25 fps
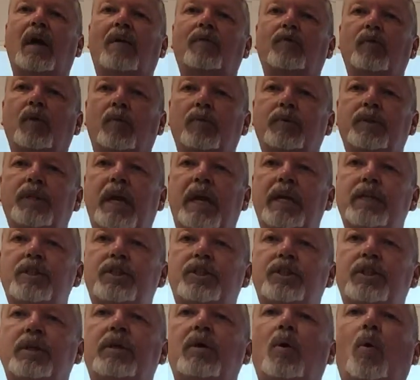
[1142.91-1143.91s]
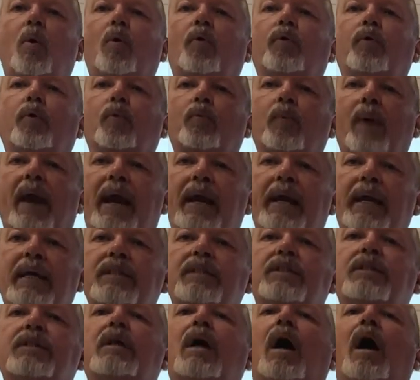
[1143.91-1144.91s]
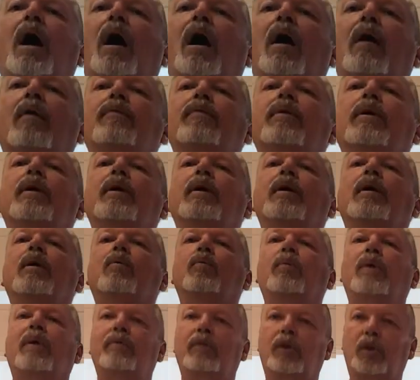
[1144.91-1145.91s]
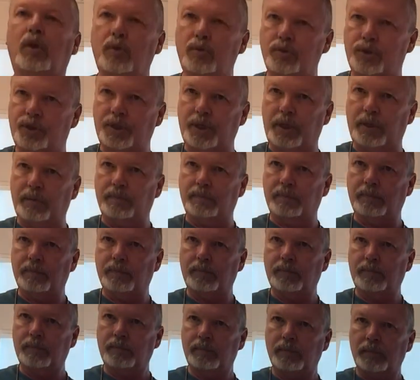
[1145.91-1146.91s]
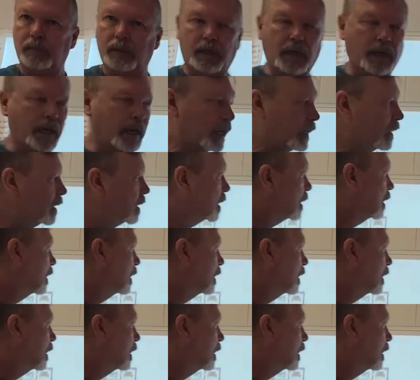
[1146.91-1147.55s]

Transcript: of rotation or the radius of revolution. Okay?